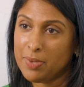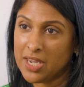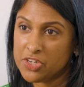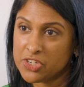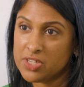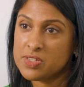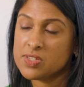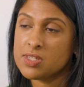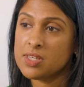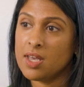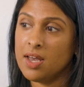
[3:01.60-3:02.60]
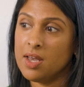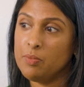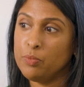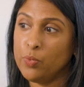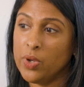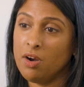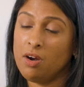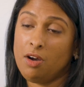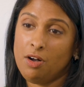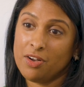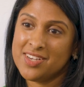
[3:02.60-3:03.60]
patients, we are
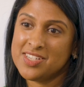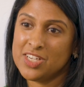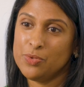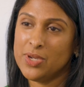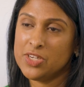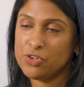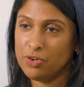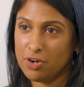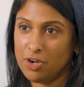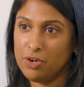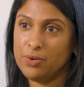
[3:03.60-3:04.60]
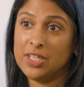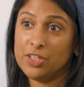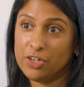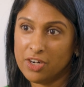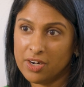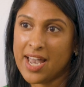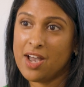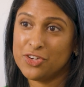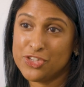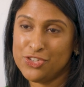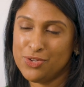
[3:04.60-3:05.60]
all continuing to grow and learn how
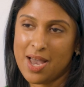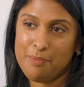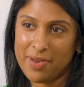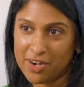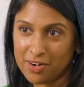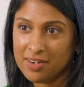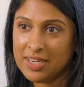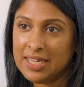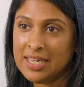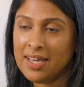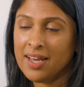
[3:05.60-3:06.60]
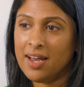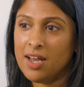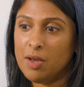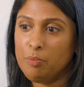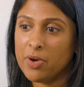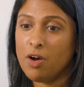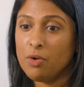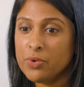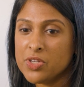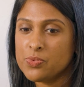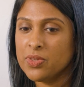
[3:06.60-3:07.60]
to do that better. But
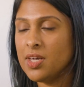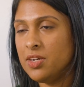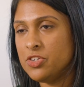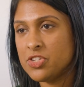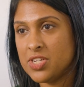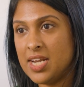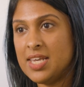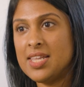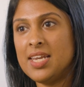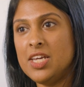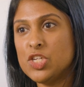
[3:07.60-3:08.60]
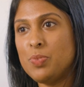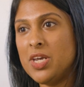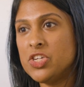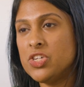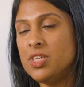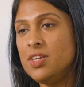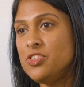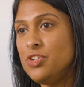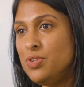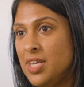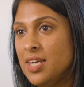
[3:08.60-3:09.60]
always with the understanding that each patient is
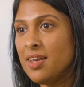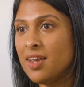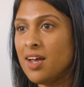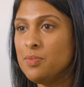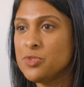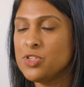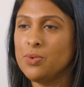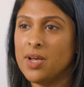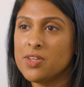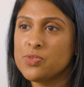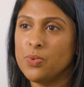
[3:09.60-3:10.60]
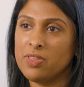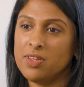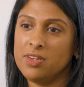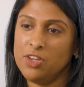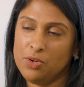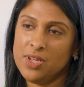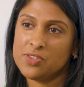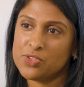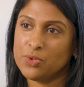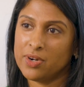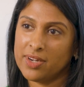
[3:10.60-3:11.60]
unique and comes to us with a unique
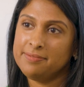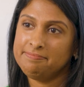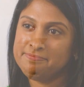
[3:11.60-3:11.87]
story.